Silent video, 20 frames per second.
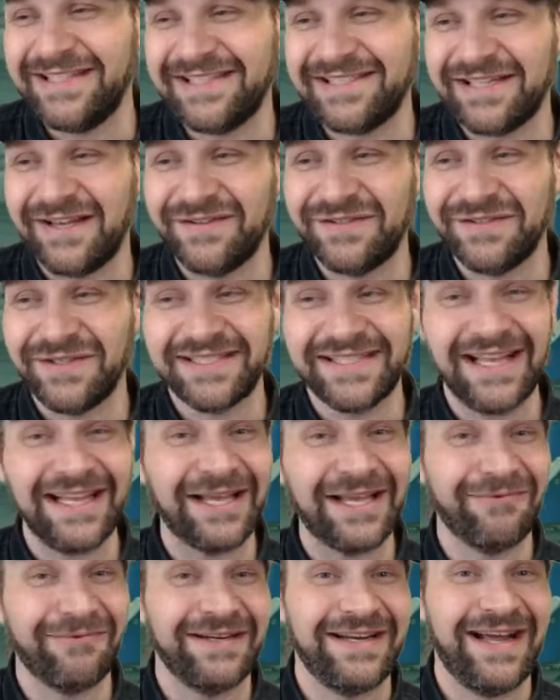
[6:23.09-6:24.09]
this stuff. So it's not
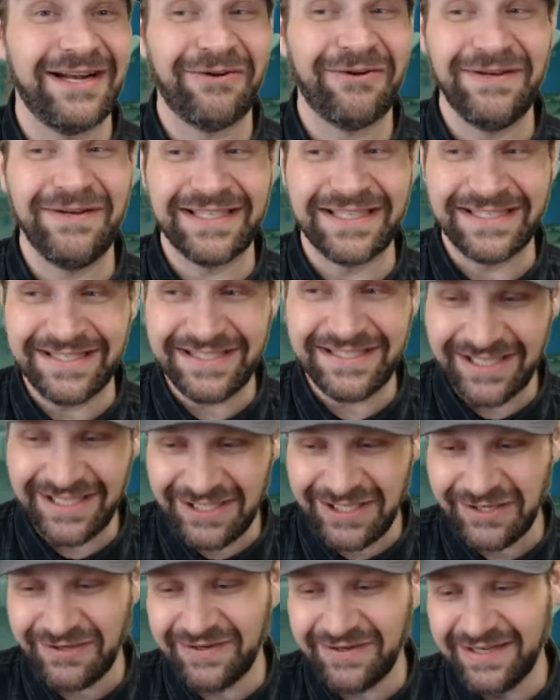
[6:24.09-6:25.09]
like we're not going to
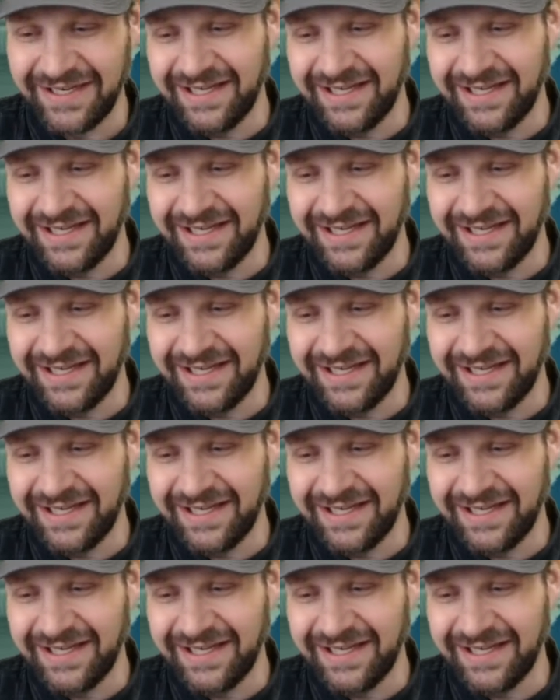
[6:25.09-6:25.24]
continue